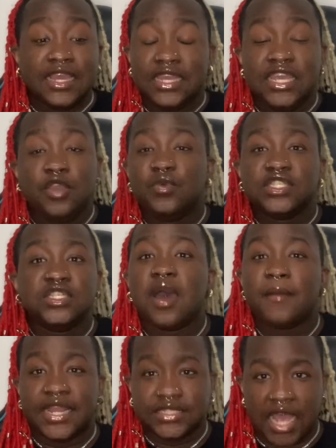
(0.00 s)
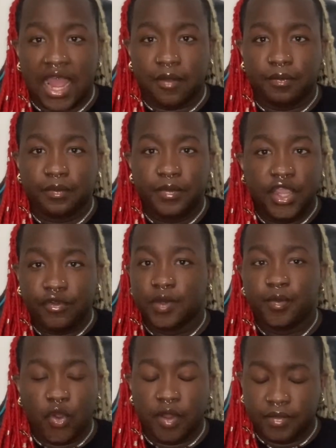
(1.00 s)
He was not my type,
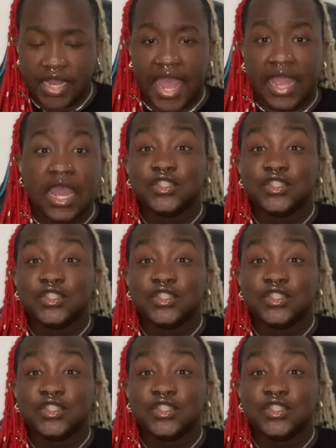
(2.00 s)
period, point blank.